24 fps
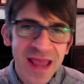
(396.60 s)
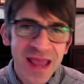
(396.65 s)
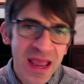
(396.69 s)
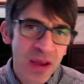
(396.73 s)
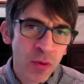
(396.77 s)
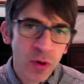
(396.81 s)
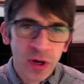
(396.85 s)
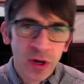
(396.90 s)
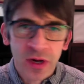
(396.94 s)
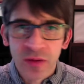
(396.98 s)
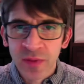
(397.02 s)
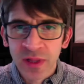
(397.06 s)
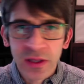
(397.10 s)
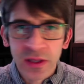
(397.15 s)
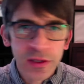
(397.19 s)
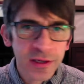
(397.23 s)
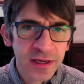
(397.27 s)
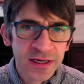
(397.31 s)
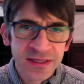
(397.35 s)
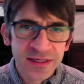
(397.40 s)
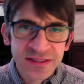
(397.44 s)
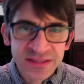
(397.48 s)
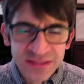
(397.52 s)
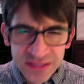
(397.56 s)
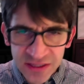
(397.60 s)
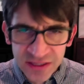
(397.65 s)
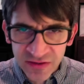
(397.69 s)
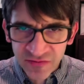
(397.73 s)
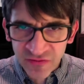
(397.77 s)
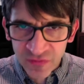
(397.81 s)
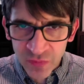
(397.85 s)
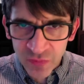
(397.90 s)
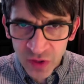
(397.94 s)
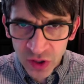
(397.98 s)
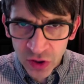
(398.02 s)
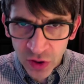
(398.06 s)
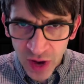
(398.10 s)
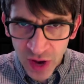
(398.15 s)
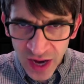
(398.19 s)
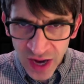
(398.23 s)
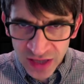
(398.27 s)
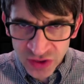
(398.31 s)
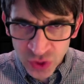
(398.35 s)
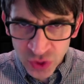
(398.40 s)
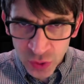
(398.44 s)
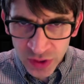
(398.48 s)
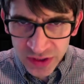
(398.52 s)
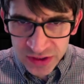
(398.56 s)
we're going to be looking at a scene from The Graduate.